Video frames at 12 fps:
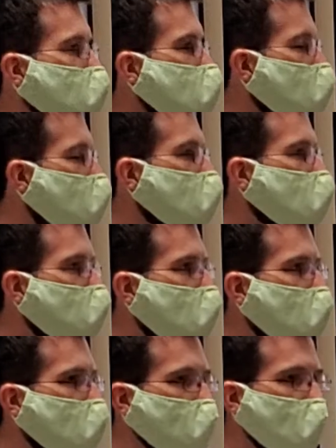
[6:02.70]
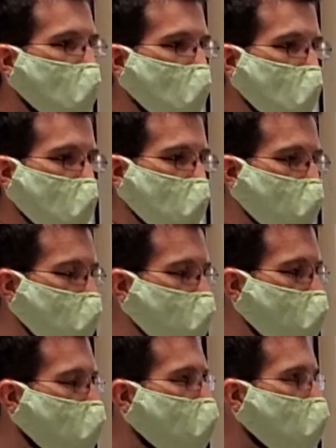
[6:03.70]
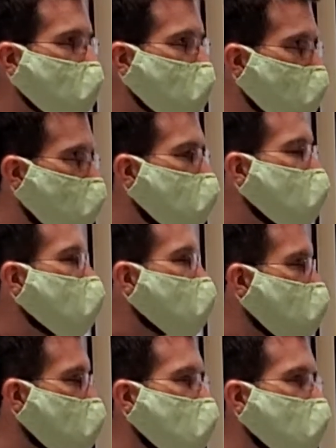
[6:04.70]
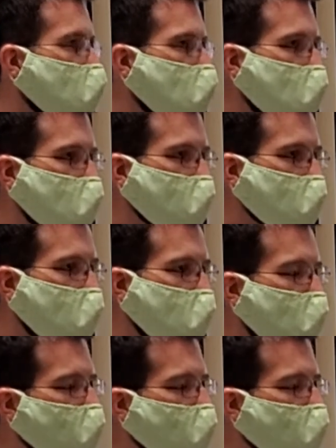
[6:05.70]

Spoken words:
we talk about these different groups within Islam,